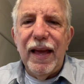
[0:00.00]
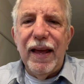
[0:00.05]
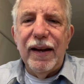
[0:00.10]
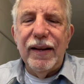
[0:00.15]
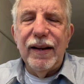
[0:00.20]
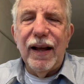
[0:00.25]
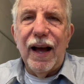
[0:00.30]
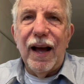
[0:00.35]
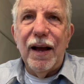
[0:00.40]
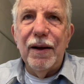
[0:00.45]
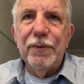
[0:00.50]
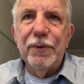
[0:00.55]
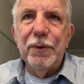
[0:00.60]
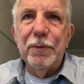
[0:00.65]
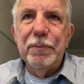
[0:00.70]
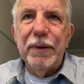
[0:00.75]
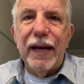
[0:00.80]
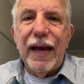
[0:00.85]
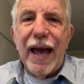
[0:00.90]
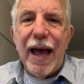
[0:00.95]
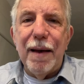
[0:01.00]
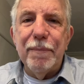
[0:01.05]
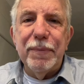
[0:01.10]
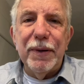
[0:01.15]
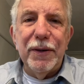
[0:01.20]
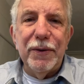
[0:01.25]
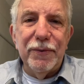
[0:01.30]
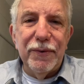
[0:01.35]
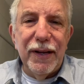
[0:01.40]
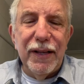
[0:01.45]
and I will be
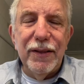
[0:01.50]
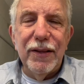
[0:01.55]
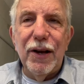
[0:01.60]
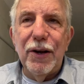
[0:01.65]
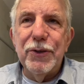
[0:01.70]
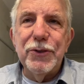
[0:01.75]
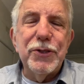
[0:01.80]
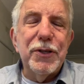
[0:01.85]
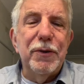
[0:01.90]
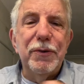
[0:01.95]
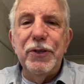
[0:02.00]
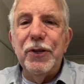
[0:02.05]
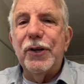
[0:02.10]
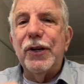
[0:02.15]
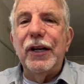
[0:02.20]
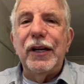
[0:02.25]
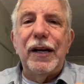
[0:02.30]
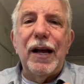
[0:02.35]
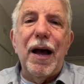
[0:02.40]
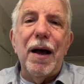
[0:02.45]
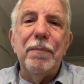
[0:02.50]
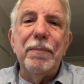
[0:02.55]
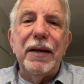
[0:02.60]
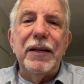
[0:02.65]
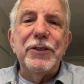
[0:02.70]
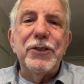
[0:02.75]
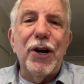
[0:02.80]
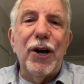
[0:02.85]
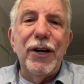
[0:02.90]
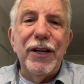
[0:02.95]
happy to read those and you can
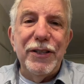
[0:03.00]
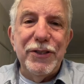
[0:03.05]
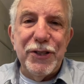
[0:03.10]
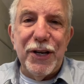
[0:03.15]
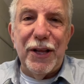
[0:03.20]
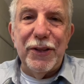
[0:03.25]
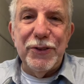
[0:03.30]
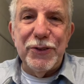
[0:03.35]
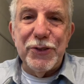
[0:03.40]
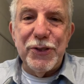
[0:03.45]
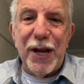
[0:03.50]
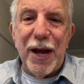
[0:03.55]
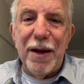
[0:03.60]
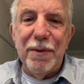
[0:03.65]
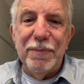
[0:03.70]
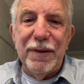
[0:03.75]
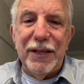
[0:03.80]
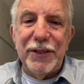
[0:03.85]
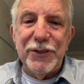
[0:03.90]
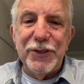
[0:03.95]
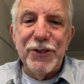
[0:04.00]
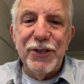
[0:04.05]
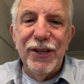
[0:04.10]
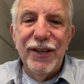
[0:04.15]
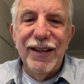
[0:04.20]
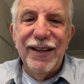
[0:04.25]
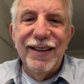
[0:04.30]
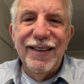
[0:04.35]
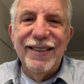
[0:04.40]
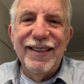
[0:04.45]
comment on each other's comments.
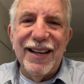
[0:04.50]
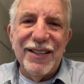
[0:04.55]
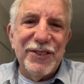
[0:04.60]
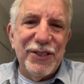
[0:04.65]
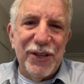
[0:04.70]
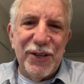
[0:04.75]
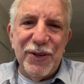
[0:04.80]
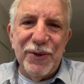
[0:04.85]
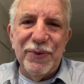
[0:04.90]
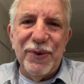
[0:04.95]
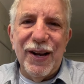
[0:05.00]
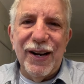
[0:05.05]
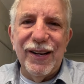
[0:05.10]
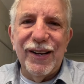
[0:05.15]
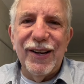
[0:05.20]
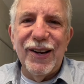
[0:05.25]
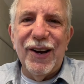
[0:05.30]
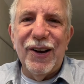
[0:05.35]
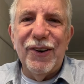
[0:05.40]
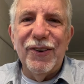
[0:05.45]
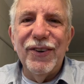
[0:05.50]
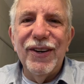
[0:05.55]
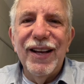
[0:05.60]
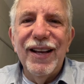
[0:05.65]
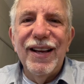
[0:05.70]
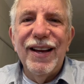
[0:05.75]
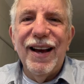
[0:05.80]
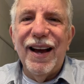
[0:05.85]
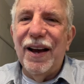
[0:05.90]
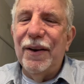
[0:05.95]
That's a good way to go.
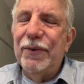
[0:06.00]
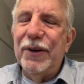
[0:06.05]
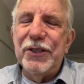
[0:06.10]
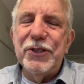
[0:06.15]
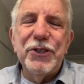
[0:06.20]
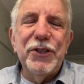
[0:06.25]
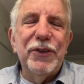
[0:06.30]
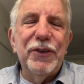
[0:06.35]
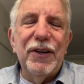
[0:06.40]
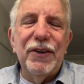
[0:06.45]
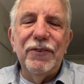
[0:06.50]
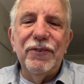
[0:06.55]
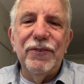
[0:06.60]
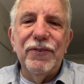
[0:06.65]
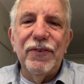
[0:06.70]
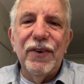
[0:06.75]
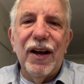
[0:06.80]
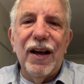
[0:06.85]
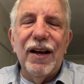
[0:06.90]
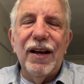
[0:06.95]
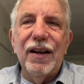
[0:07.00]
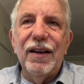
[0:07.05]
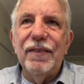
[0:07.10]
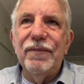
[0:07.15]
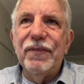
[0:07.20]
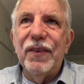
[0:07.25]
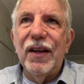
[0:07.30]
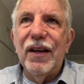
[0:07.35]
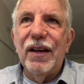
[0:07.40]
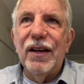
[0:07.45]
I wish you a,
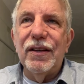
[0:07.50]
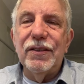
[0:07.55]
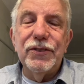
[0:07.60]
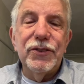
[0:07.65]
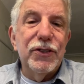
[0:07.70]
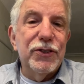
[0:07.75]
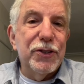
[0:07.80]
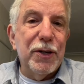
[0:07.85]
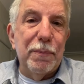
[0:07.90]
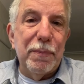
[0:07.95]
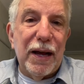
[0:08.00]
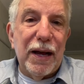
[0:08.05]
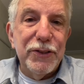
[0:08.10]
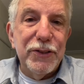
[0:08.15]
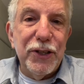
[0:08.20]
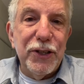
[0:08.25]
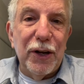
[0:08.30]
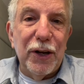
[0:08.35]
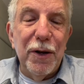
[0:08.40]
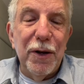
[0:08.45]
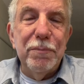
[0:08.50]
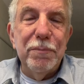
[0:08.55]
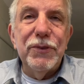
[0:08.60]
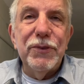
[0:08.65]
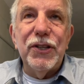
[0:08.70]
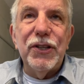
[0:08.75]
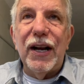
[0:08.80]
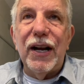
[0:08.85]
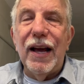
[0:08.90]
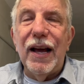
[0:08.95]
a, a Shabbat
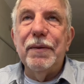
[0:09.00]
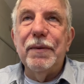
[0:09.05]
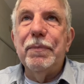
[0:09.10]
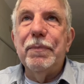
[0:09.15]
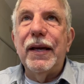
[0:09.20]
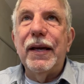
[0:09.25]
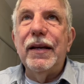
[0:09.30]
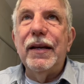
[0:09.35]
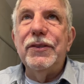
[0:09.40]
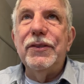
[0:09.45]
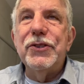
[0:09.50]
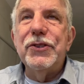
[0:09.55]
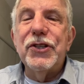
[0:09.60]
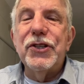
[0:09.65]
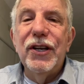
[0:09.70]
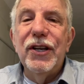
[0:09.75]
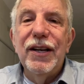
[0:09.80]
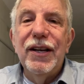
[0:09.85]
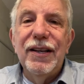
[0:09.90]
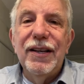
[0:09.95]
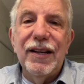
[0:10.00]
Shalom. Tonight begins